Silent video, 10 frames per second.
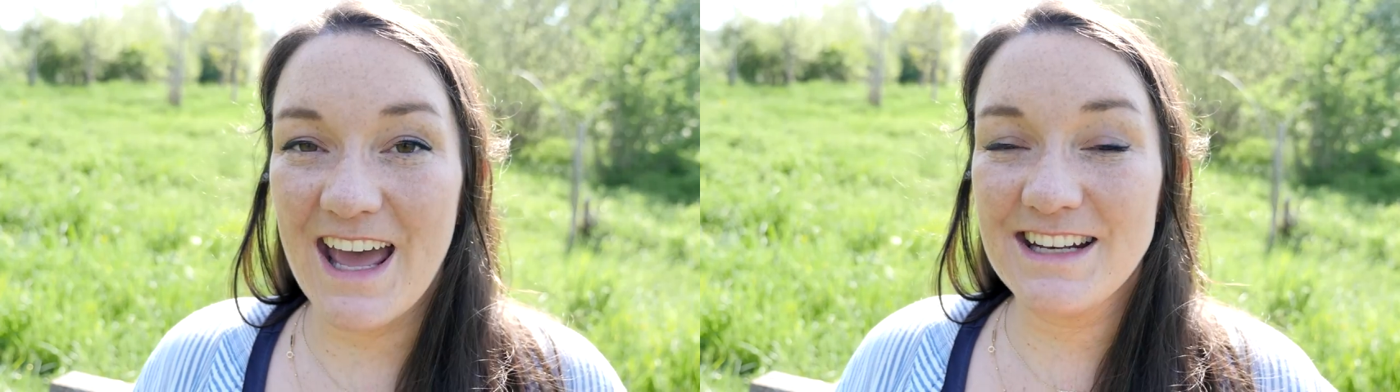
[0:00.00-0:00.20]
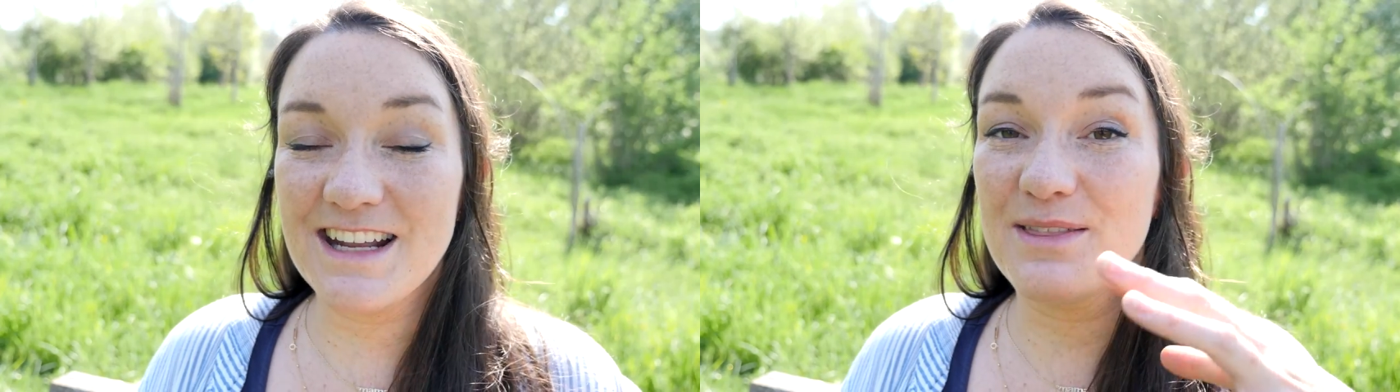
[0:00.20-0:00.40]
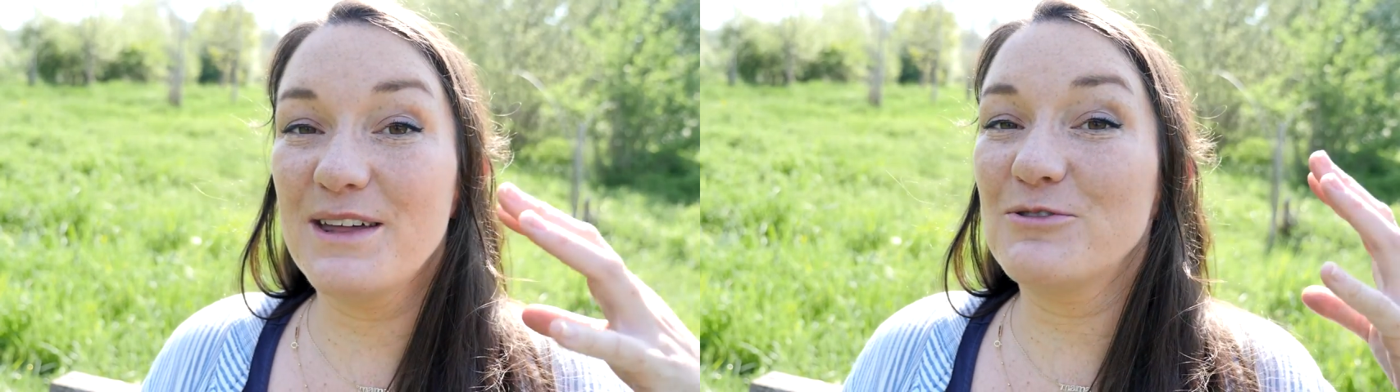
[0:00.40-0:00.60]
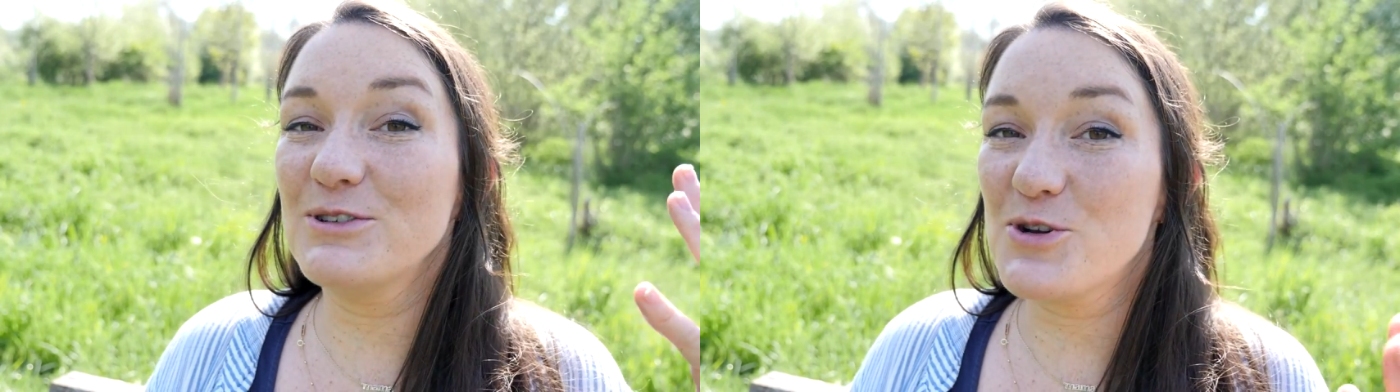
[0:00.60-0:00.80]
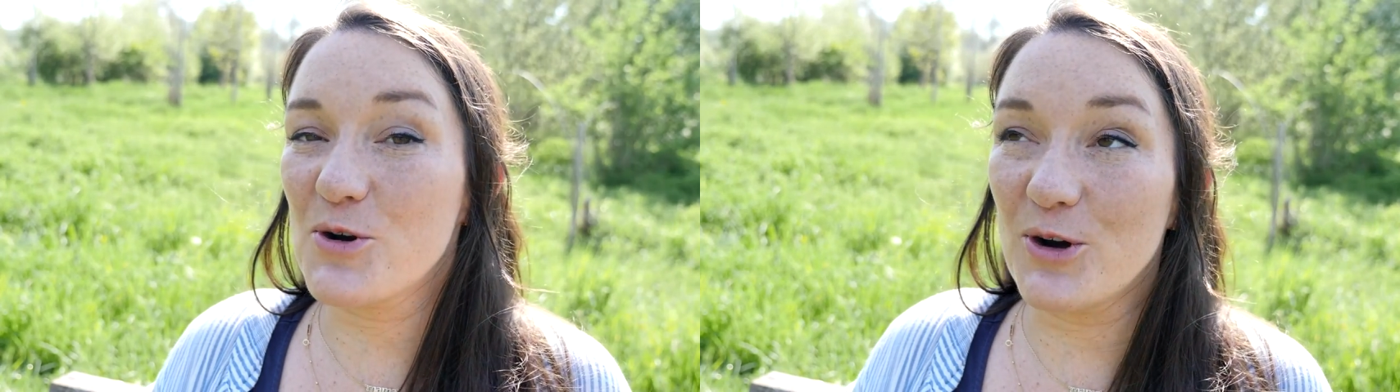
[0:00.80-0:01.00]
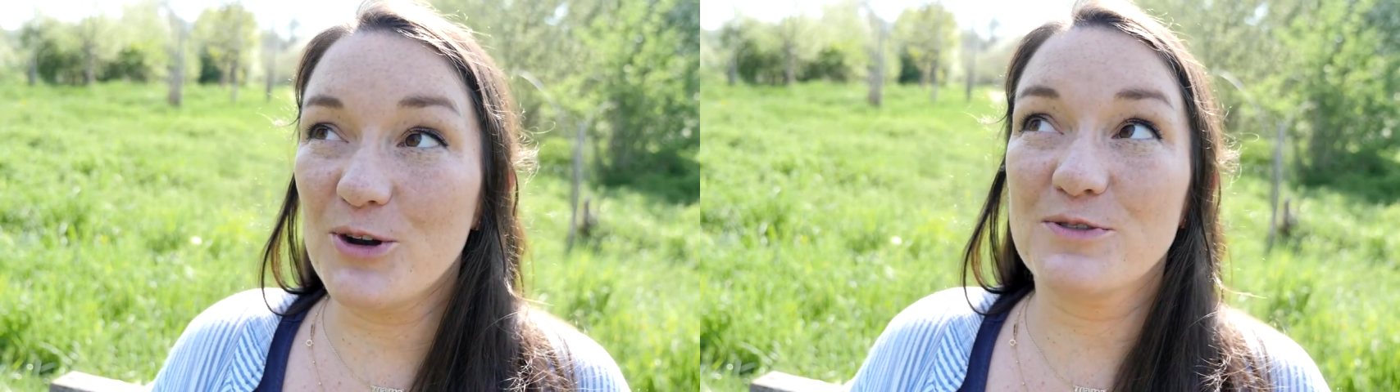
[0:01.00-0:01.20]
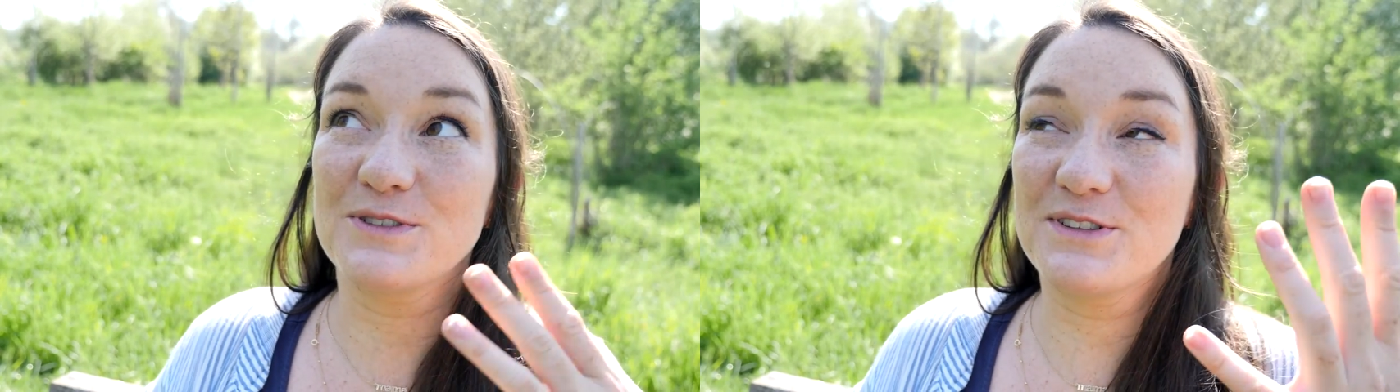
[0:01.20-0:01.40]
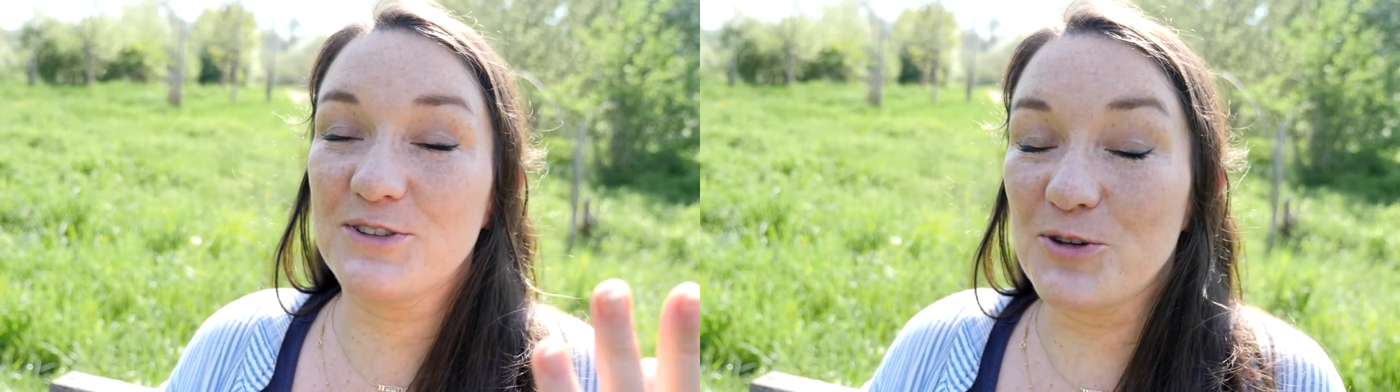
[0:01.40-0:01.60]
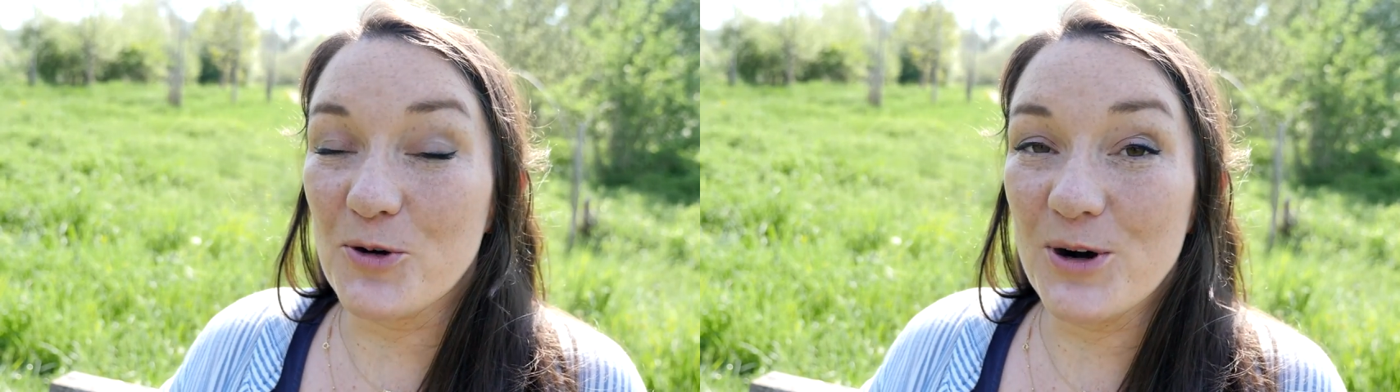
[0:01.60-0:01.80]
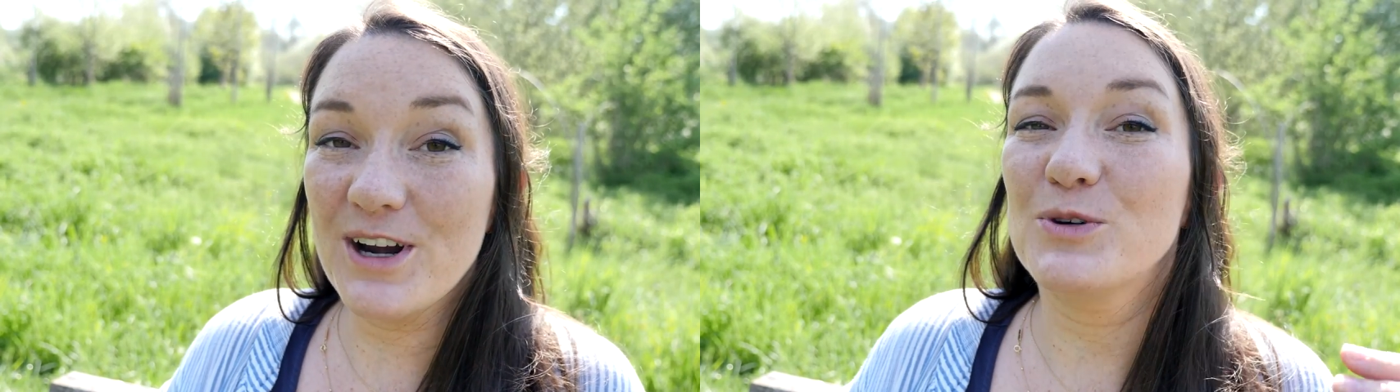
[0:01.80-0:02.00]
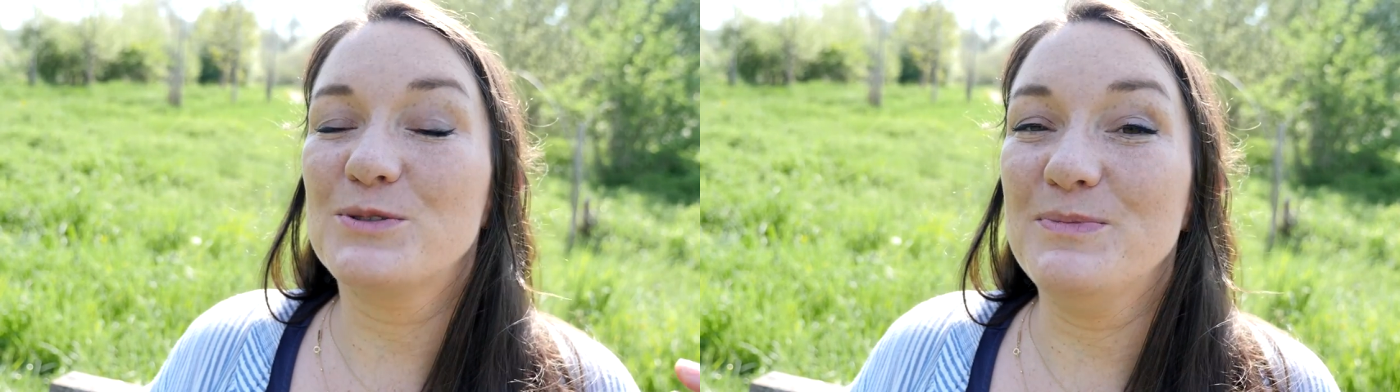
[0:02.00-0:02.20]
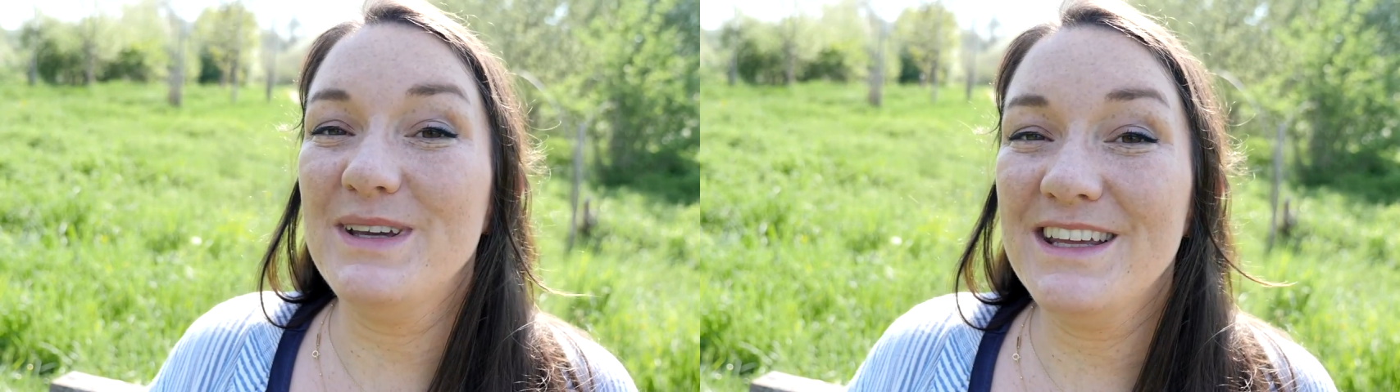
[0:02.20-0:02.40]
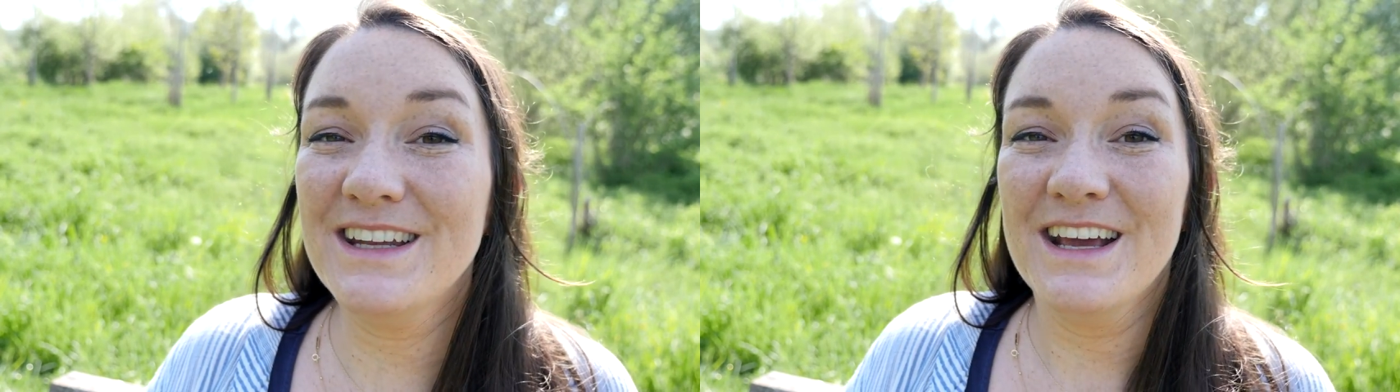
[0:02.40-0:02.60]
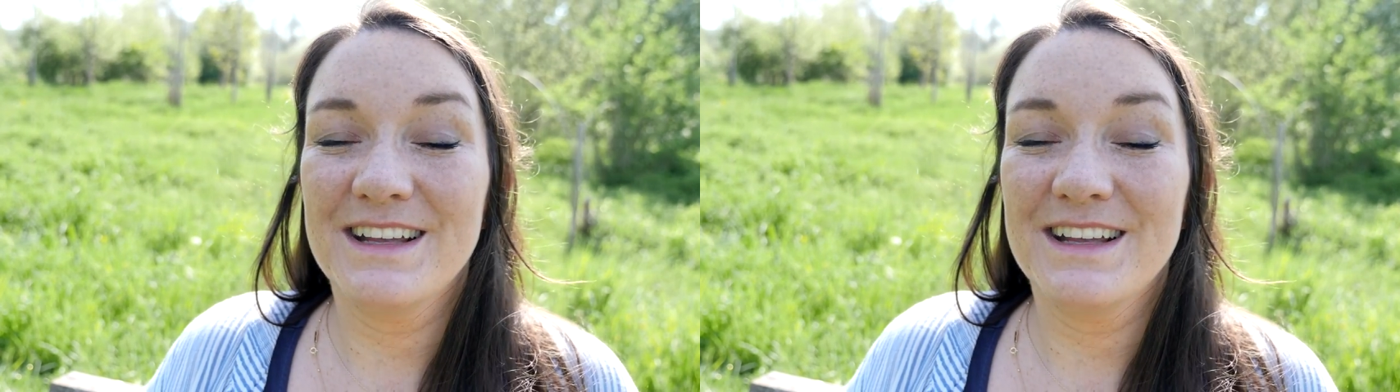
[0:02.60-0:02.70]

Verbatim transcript: and the return of the stork would mean